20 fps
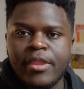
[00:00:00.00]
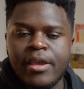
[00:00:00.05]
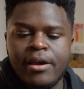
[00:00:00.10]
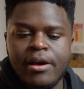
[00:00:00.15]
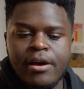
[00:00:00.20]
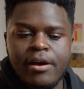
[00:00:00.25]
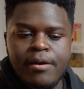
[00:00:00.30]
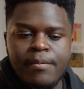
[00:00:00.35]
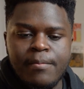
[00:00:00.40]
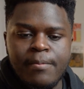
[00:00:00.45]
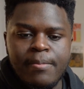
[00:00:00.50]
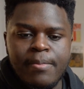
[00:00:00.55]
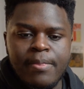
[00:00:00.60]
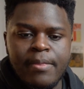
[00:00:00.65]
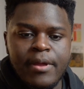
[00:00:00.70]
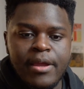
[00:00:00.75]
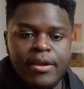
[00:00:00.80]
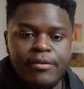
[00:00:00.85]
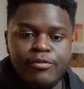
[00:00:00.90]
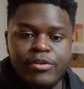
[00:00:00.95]

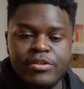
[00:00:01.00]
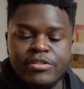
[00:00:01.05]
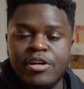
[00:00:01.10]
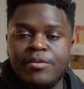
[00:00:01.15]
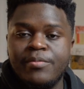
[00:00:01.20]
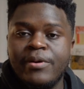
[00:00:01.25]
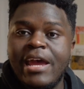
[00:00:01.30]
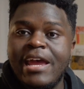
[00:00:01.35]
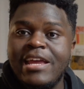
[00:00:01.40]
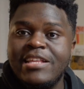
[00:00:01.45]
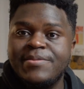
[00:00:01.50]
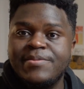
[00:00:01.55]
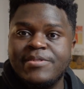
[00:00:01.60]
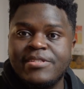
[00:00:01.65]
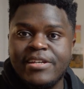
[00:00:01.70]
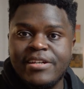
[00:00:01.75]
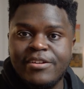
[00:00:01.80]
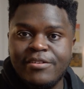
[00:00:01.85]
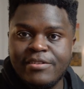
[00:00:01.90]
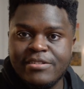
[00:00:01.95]
for example,
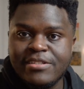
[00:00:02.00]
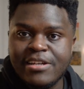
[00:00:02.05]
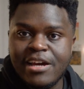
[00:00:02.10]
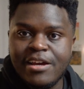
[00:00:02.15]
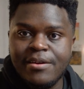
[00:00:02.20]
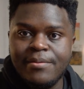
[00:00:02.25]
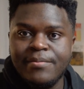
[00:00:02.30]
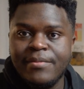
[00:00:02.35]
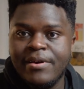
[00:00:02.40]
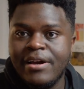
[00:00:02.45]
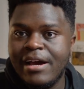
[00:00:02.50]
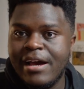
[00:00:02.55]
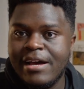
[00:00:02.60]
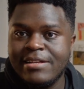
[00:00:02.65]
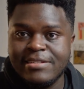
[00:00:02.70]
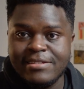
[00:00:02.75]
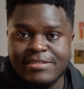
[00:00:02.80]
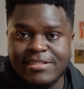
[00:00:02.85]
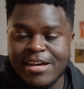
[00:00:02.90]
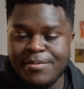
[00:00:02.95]
80% of the time
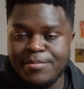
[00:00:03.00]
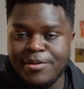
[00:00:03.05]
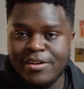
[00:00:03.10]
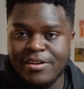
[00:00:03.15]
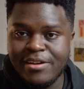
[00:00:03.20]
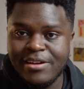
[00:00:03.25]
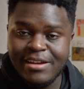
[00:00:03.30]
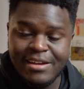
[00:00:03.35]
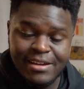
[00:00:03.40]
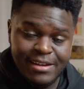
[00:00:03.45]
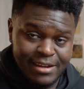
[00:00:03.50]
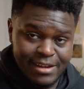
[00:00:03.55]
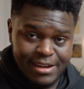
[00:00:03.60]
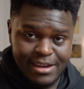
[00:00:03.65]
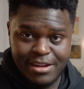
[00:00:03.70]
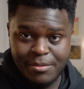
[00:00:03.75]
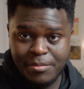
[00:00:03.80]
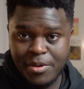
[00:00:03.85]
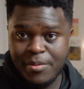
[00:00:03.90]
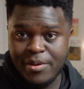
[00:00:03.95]
as a tablet,
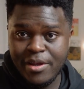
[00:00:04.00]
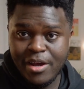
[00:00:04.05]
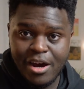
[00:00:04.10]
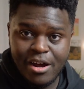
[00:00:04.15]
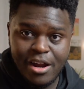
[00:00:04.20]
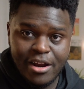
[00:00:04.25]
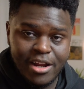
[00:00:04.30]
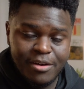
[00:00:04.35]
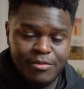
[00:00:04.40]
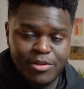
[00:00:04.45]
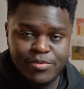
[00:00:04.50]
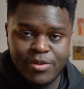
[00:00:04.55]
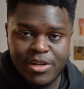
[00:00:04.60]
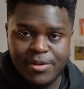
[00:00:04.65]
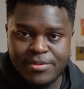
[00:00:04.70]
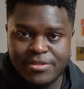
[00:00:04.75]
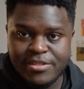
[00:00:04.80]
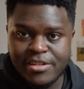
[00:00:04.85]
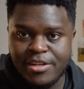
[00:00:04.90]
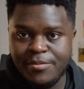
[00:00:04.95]
and then maybe the other
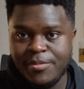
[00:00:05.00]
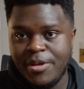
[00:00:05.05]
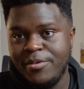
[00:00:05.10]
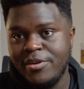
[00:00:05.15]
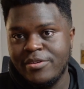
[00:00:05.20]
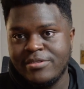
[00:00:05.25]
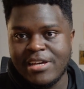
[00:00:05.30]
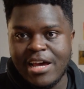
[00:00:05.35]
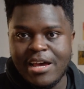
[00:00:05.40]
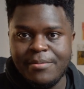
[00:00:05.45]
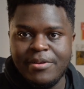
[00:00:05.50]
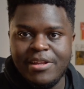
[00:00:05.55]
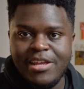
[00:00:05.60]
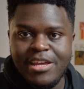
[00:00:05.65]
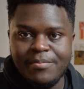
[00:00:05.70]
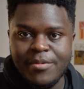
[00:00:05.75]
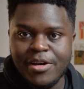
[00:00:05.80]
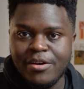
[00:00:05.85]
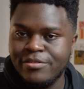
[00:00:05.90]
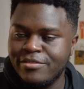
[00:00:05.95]
20%, maybe you're typing
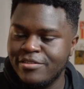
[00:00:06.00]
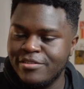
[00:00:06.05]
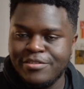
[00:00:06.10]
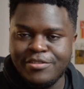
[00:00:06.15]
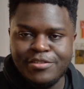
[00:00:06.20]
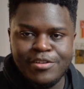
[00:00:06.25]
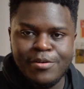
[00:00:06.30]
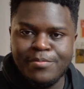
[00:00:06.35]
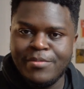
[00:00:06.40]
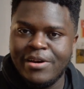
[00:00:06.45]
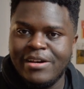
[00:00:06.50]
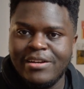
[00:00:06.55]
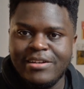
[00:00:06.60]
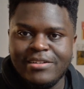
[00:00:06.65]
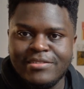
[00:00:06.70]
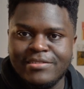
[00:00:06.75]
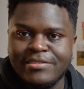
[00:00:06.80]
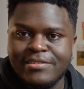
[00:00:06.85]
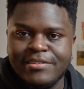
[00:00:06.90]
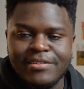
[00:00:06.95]
emails, don't buy
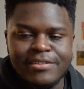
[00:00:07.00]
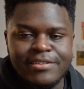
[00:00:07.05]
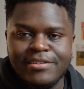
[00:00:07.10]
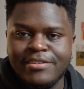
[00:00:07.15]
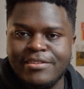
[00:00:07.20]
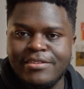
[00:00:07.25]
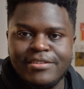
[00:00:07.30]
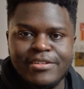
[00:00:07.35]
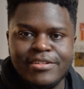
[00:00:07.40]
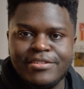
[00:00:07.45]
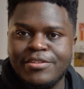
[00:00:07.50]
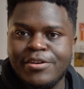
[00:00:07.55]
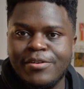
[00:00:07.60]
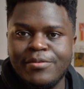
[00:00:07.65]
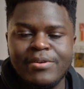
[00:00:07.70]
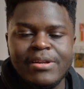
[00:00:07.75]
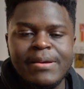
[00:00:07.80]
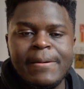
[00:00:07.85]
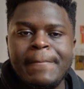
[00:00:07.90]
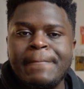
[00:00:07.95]
this. Just
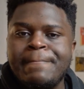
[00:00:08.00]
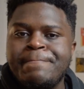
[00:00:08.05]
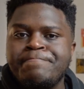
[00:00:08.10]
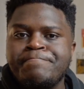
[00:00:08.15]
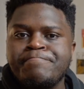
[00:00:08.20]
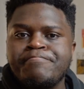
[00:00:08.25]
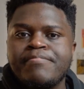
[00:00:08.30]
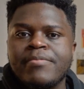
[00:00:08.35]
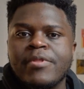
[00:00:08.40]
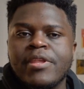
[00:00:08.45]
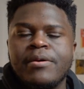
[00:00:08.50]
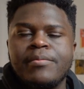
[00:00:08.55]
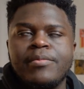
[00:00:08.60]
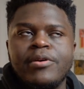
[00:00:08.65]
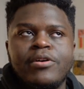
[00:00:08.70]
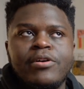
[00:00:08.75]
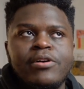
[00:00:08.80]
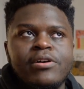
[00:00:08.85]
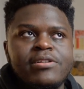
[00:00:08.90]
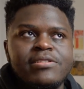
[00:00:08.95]
don't.
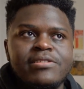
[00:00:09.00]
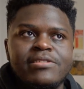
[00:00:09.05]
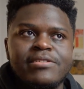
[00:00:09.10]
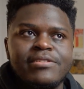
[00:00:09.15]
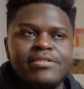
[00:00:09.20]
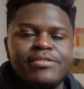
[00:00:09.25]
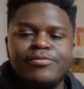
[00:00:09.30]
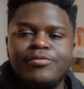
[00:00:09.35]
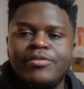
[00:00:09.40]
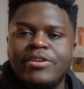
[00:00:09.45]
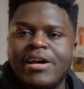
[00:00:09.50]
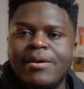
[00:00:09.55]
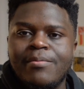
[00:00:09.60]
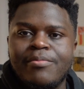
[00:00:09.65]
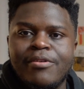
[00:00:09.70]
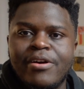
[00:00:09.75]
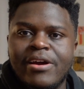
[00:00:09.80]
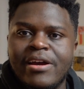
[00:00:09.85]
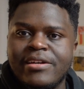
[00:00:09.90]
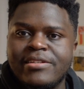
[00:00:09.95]
Because for that
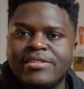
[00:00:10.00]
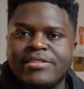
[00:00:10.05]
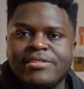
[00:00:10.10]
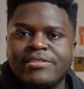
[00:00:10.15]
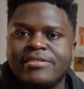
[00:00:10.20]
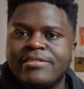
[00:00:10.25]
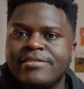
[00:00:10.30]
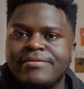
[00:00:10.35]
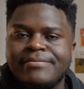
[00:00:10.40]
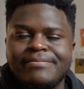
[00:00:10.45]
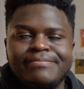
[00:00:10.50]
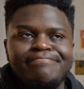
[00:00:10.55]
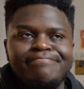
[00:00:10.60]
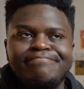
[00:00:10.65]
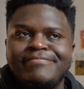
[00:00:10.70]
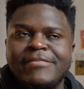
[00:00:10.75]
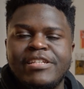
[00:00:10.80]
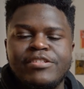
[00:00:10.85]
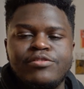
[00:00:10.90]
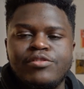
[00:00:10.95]
price,
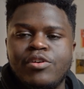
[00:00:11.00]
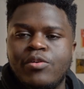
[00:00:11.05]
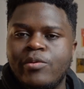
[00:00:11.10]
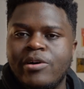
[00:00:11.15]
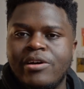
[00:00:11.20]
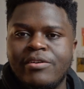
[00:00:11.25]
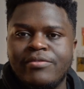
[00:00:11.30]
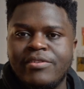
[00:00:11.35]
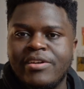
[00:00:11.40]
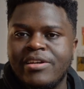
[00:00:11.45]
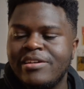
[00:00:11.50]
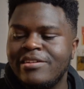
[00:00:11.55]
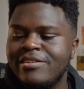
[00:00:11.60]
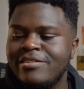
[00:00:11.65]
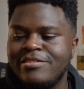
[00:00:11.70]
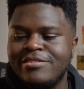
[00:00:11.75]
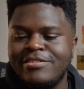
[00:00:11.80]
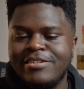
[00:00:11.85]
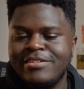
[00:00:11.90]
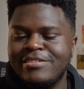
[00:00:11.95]
it's not worth it.
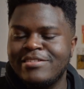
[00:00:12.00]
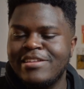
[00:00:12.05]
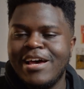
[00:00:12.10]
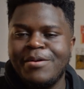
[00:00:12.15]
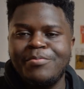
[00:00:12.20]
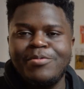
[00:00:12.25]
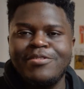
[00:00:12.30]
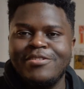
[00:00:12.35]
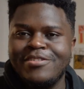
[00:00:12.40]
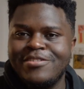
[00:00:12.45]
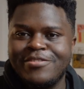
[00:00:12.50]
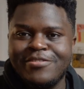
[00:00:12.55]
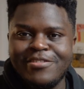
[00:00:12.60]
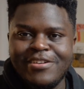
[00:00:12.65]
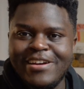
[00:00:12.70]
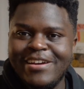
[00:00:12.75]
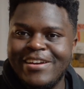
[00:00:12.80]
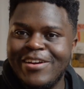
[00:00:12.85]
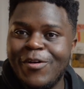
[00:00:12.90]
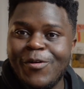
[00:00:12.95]
Just tap on the
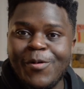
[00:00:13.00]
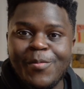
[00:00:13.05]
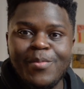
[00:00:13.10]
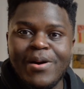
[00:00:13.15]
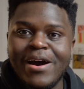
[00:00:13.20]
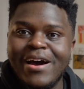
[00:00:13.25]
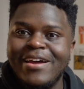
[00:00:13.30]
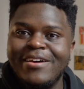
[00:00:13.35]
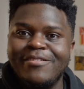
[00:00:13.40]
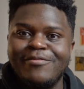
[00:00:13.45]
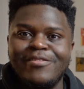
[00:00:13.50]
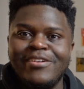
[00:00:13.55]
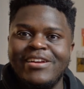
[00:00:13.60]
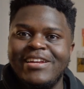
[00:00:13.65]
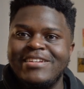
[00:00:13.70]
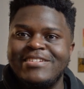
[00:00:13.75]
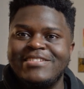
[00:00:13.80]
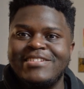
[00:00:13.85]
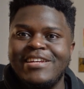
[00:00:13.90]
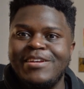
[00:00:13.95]
screen or buy a
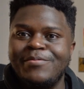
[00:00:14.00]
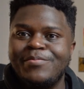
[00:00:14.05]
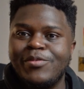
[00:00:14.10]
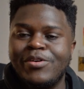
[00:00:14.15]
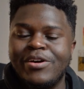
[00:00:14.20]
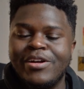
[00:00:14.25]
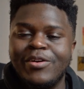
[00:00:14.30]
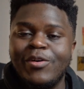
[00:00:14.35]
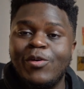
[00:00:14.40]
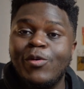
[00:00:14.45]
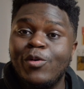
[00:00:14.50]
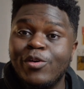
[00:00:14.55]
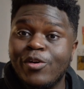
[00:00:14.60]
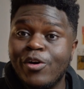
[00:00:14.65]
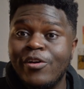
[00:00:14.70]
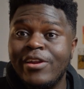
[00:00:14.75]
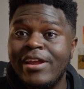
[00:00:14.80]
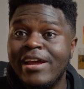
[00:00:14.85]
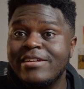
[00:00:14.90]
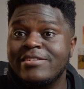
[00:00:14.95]
really cheap one or
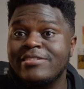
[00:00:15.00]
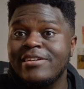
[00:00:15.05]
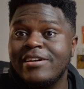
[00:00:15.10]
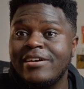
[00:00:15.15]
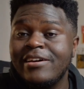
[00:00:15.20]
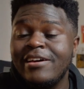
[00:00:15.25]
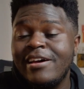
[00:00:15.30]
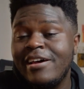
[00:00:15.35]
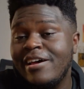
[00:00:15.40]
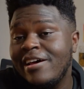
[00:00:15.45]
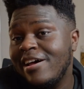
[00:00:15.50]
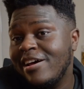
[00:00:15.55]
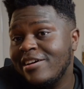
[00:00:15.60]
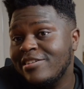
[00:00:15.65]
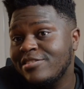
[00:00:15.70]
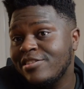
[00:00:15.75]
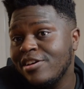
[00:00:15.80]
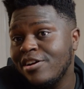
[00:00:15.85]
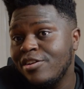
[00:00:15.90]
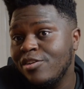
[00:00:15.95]
connect a
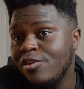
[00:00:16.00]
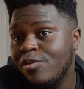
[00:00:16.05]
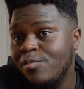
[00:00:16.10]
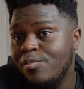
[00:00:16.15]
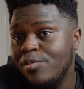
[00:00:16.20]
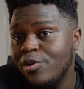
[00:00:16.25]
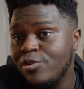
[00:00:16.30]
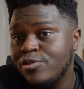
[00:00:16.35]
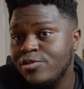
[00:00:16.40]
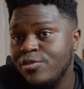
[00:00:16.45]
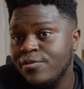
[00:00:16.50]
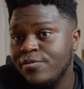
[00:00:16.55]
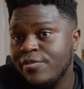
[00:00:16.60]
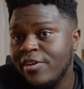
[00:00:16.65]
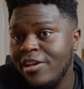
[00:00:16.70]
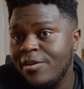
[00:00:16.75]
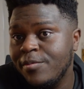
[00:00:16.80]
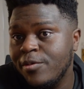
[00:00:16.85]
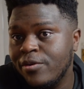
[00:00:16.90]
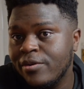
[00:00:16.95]
external Bluetooth
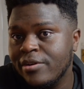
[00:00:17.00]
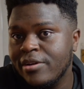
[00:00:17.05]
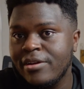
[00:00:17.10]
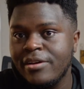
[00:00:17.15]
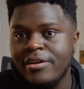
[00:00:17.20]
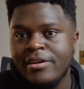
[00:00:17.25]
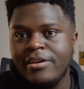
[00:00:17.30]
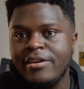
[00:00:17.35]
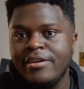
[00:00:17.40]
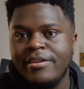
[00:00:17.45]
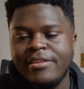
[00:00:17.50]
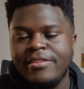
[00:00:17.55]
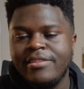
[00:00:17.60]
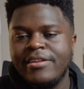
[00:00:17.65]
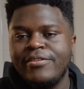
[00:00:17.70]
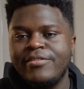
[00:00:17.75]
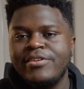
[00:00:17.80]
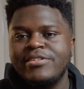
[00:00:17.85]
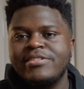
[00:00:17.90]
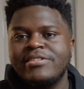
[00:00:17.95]
keyboard.
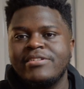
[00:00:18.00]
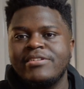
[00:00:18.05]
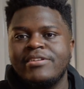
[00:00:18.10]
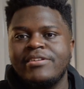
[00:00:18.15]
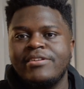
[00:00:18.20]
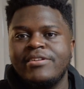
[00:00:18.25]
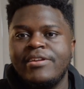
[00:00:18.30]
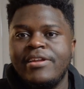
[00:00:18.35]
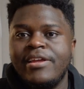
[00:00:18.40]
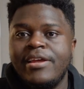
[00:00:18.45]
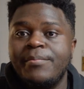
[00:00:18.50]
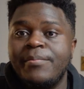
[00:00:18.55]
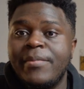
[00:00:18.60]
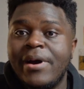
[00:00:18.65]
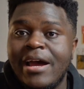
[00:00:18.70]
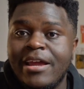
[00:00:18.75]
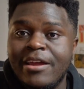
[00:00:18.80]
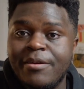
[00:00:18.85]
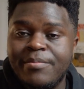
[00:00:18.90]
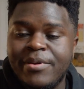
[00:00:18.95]
There isn't, in
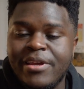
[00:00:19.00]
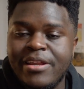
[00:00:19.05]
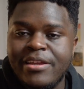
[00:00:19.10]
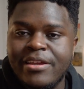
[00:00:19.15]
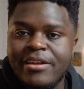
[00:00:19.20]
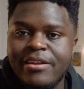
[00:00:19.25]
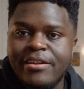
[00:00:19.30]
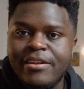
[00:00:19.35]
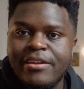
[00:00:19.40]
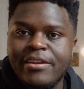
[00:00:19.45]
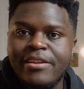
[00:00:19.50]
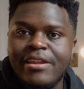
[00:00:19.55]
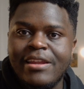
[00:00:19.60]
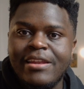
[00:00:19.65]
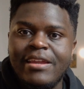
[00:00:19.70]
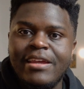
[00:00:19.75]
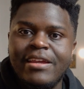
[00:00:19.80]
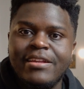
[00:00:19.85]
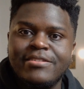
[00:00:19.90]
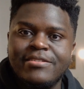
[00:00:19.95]
my opinion, the
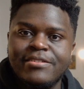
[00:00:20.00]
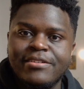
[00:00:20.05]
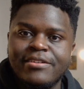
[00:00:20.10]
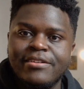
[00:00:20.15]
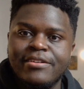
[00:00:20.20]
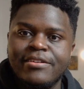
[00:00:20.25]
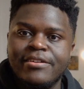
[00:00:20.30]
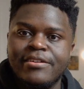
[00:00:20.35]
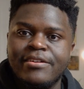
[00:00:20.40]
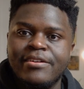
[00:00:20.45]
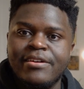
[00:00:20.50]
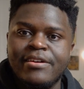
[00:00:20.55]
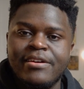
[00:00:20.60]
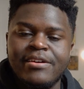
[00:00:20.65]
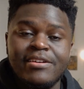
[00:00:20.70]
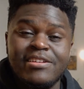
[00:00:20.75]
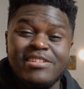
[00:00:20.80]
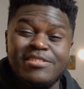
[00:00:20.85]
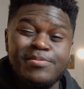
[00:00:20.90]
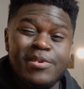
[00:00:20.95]
need to
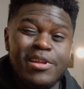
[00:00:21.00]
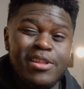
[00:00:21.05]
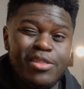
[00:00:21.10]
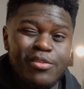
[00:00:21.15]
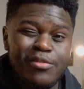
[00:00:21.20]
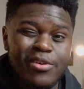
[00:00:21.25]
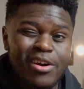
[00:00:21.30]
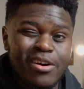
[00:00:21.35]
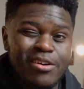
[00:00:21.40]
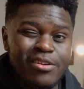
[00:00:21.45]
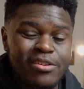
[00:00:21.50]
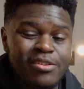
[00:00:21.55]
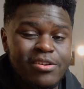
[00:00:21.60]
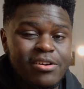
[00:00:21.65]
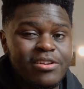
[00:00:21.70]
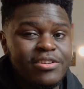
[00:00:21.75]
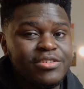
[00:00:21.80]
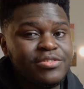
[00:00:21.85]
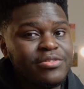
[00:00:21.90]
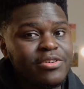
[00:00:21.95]
spend $300,
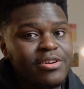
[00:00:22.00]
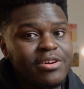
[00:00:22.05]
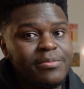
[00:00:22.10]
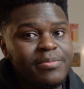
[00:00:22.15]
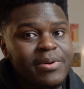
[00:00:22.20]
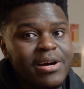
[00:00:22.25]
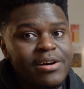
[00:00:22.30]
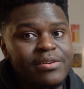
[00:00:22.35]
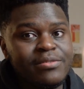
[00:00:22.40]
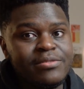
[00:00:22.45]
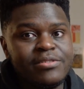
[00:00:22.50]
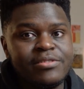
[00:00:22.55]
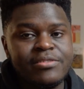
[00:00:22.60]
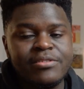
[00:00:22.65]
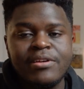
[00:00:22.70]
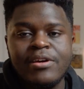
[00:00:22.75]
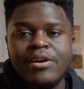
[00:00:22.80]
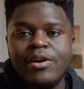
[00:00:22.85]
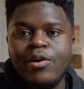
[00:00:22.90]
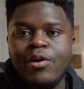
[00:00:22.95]

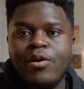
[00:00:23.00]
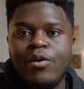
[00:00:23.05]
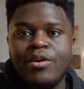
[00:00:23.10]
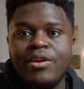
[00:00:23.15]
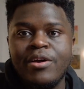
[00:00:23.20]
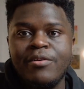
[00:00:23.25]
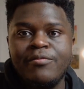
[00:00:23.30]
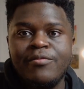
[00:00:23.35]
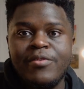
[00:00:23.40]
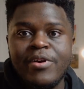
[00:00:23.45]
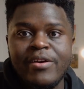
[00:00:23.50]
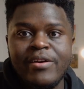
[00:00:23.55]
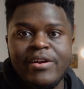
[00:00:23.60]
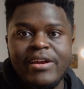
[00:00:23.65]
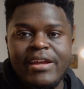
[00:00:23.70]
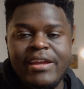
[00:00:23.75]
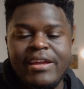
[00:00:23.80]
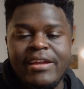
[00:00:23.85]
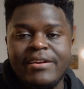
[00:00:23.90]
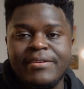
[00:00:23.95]
£300 on a
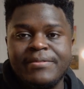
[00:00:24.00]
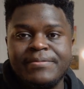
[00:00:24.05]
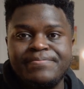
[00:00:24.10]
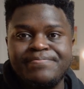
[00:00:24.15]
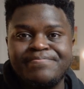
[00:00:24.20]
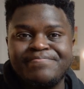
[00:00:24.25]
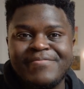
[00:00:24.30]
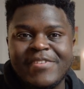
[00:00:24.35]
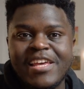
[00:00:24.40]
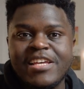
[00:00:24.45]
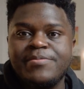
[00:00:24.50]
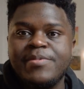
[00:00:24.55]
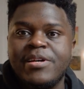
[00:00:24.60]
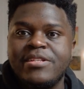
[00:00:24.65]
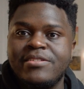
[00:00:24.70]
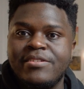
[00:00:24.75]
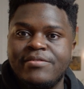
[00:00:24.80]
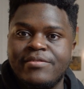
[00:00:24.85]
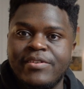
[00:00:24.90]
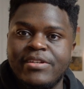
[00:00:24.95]
very
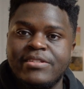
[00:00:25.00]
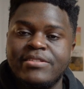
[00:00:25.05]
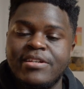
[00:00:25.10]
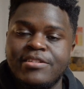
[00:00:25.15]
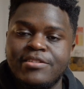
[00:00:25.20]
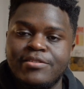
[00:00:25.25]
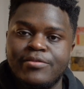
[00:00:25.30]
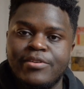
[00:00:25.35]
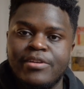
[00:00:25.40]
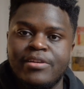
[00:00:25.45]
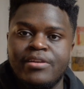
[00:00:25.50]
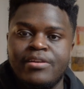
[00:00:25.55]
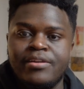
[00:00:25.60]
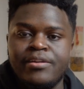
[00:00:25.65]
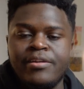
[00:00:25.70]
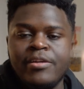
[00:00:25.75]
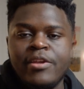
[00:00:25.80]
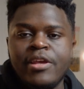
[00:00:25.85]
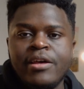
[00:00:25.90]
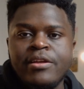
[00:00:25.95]
expensive accessory.
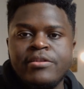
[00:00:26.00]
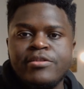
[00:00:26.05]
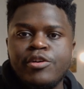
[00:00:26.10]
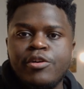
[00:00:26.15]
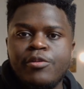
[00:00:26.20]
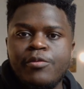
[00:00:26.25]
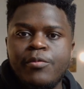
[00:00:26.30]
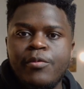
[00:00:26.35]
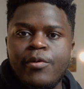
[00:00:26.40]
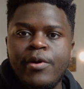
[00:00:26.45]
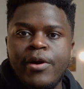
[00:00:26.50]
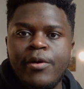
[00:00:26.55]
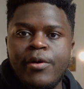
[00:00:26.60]
So